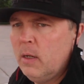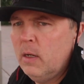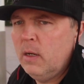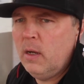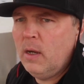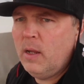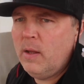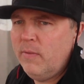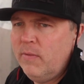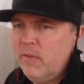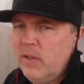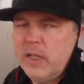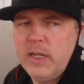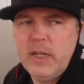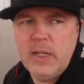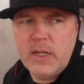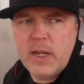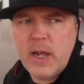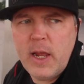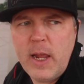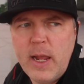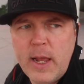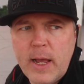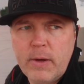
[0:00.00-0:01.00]
lovely
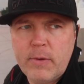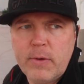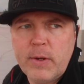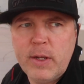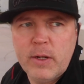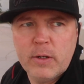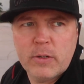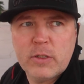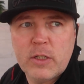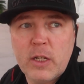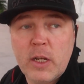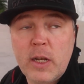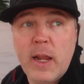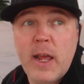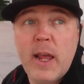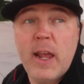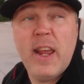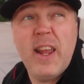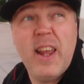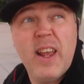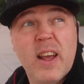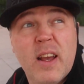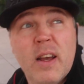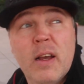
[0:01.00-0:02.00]
day out here
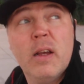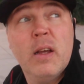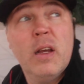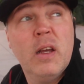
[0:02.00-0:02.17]
today.